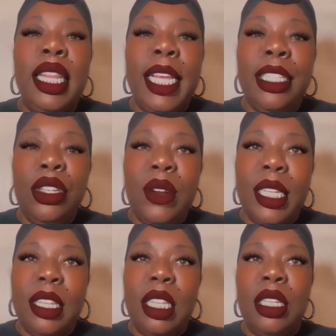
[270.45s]
Now let's
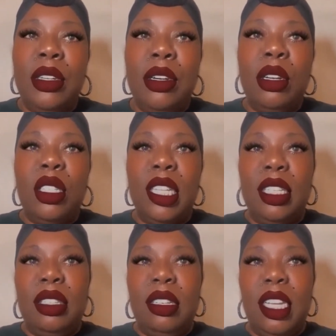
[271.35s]
address the little girl's
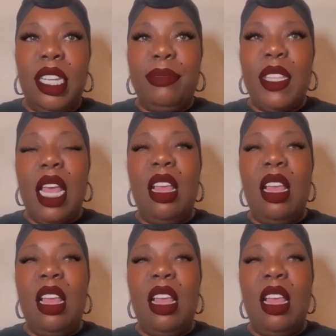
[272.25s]
incident.